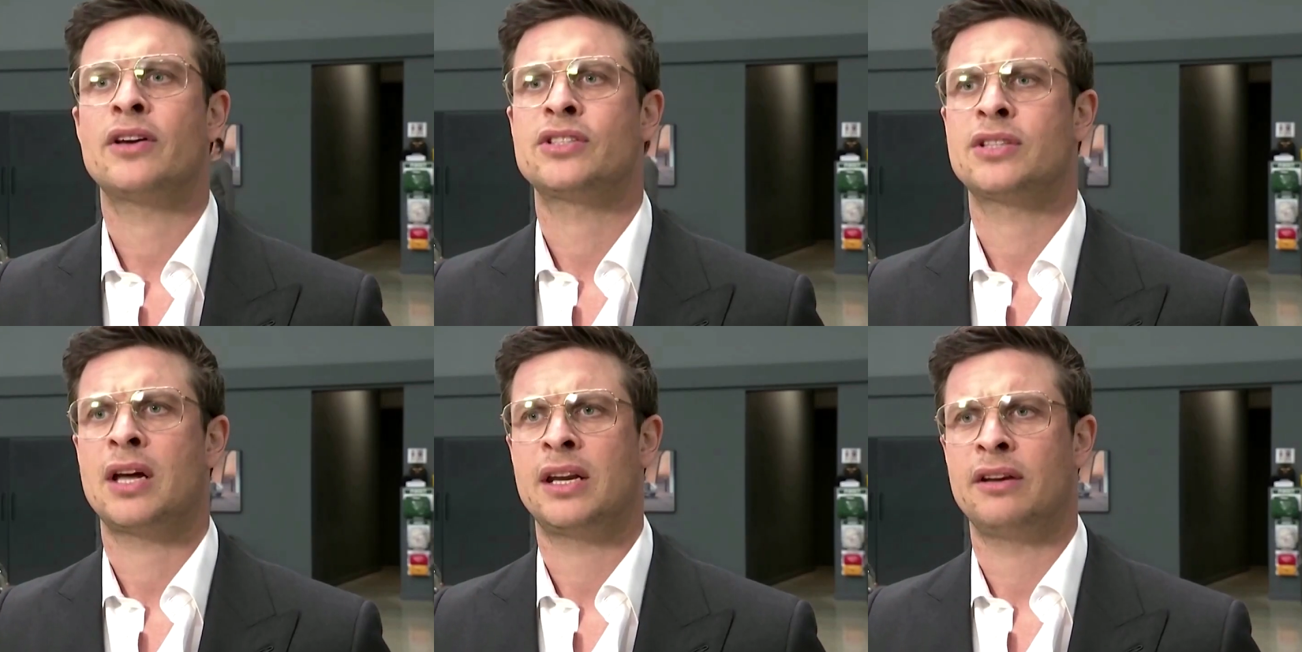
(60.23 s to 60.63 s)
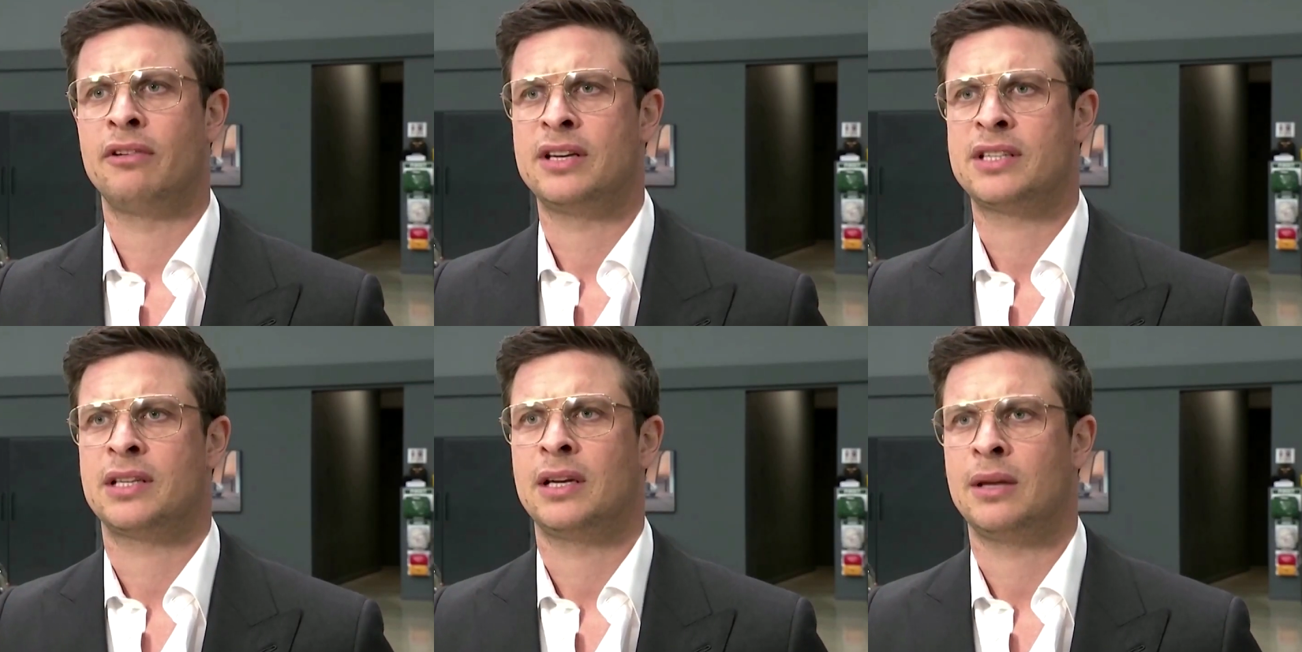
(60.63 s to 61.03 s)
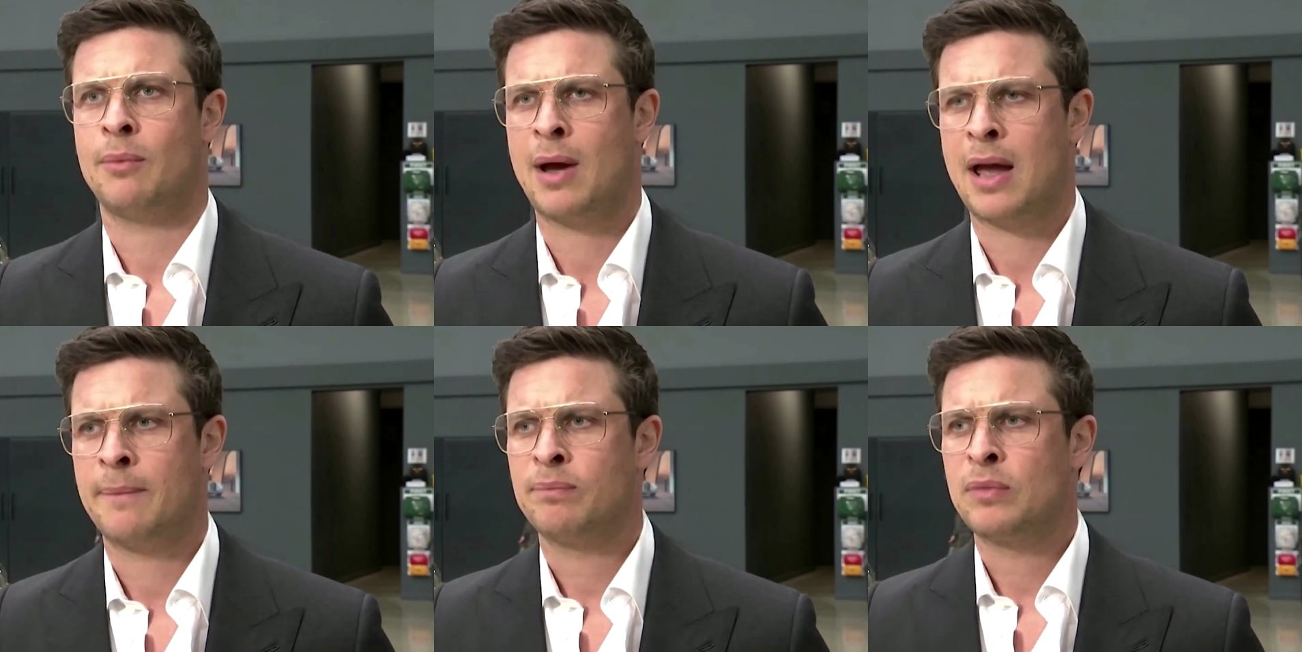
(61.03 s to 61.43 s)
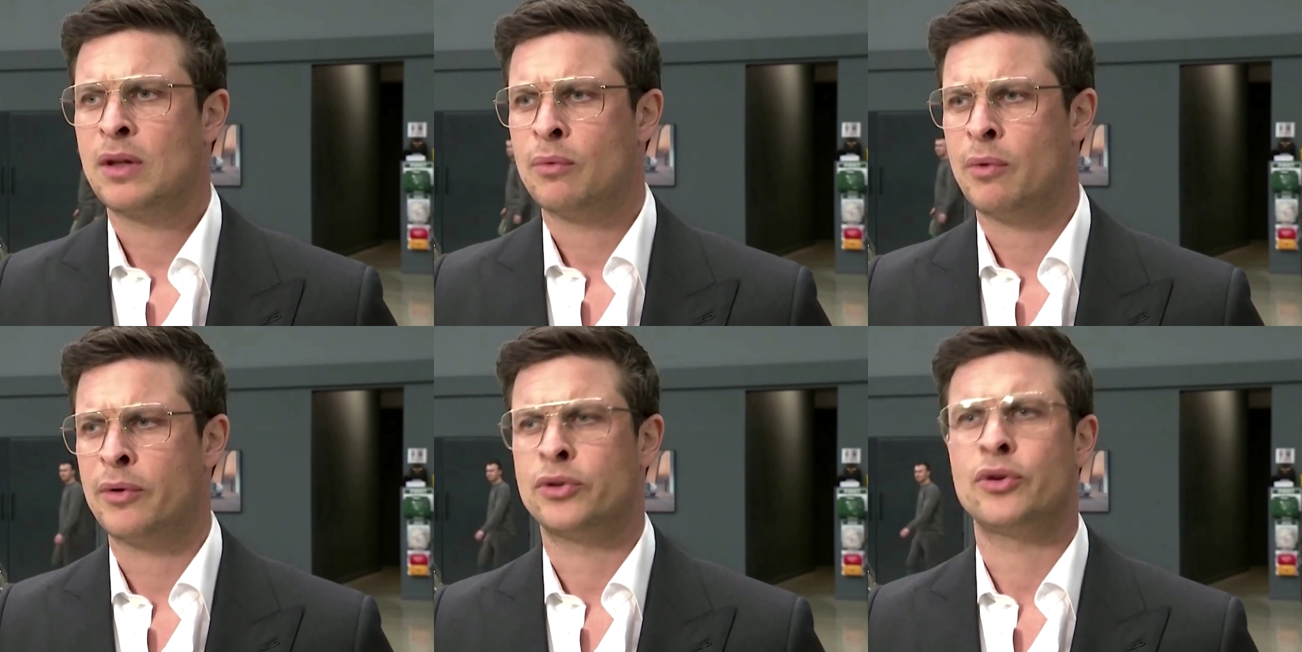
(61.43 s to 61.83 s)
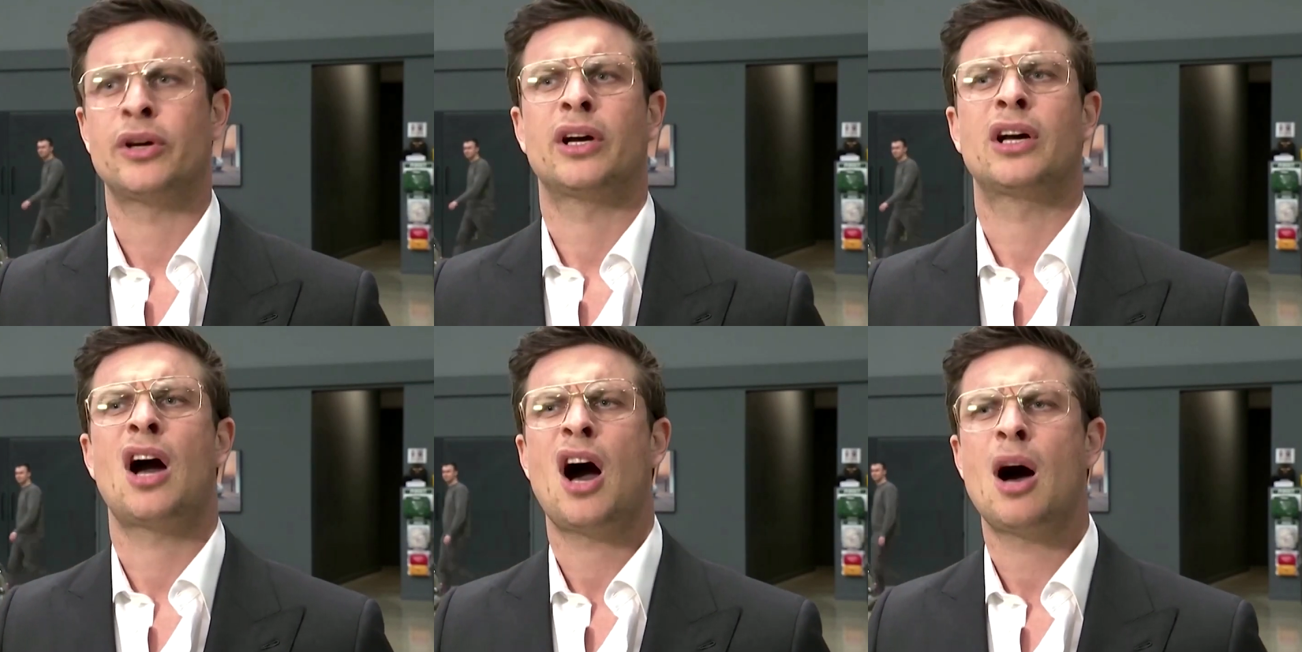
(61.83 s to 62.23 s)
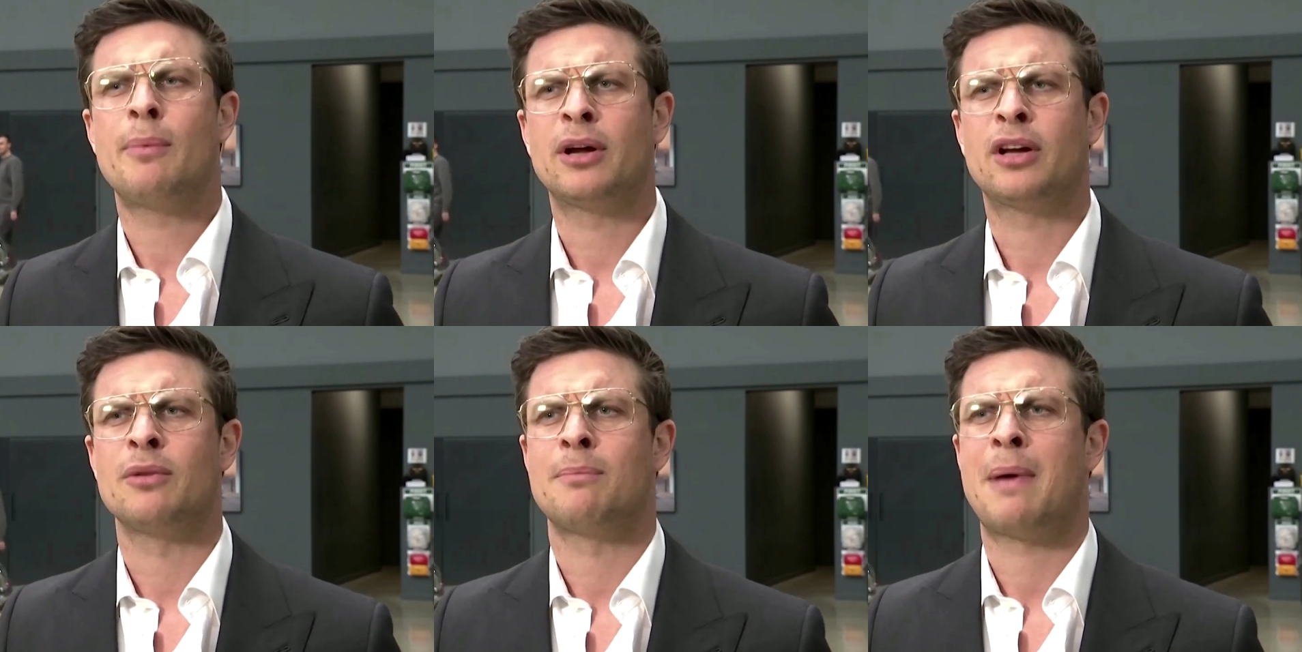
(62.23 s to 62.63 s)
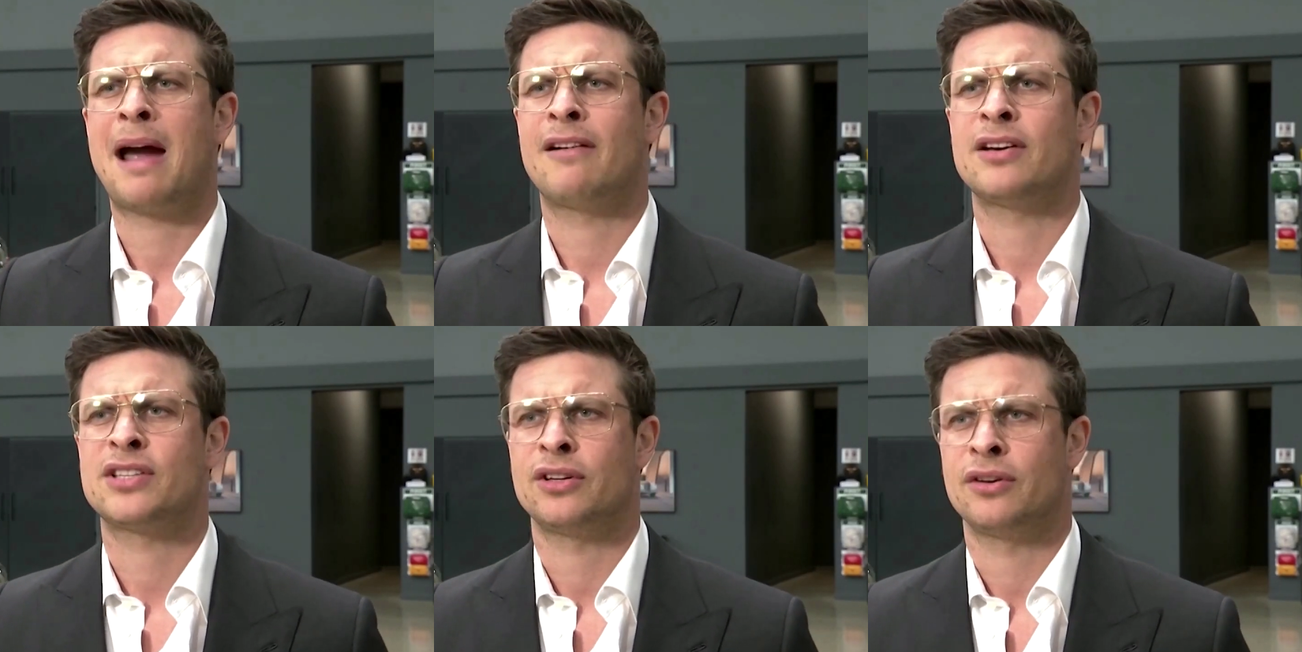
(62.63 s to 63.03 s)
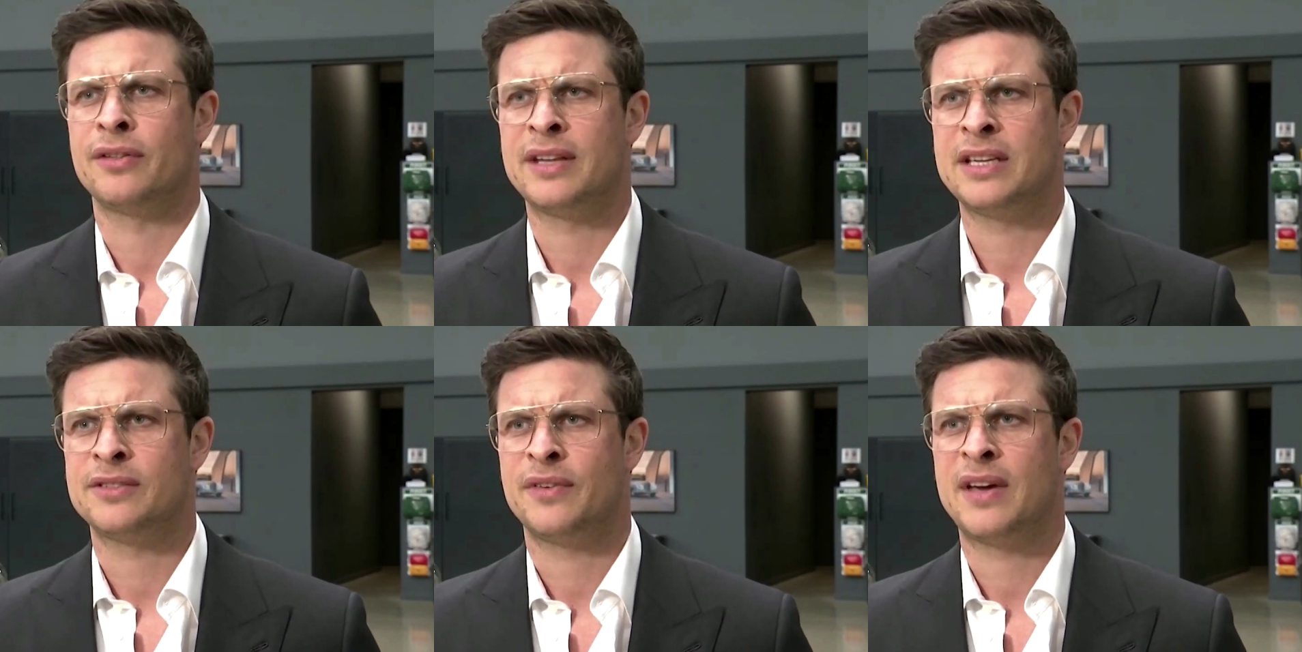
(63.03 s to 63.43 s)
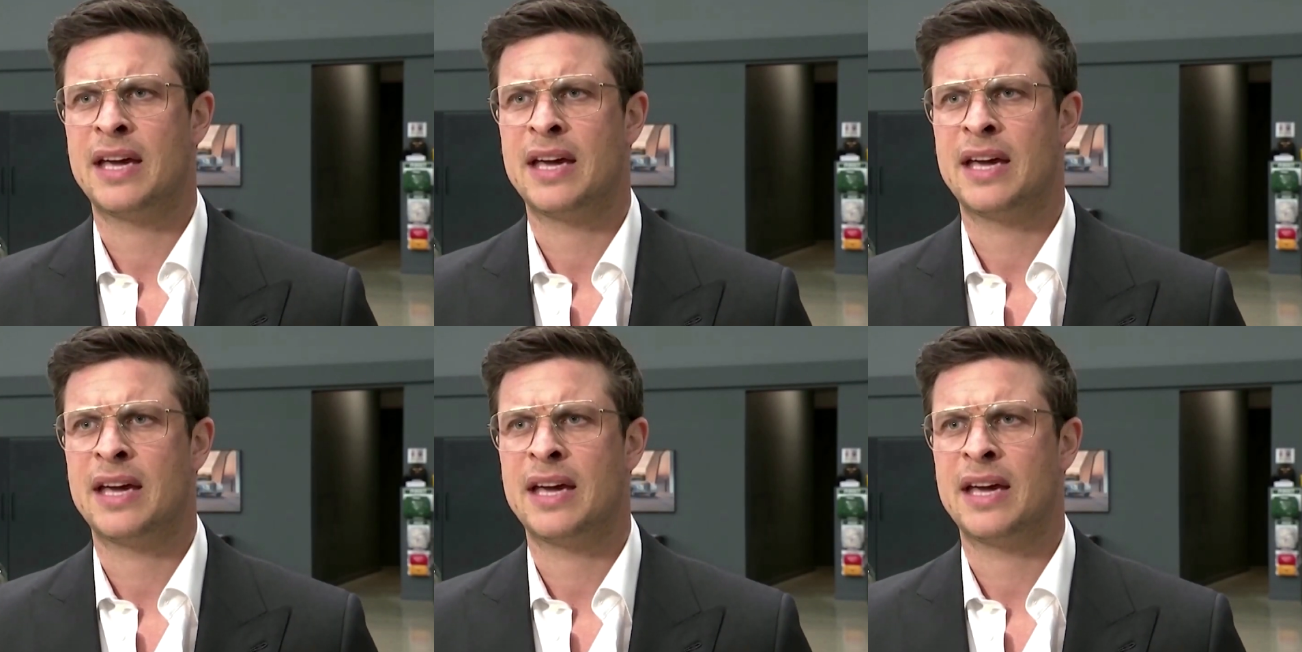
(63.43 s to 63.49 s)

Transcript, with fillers: out a study recently where we were doing a carbon comparison on these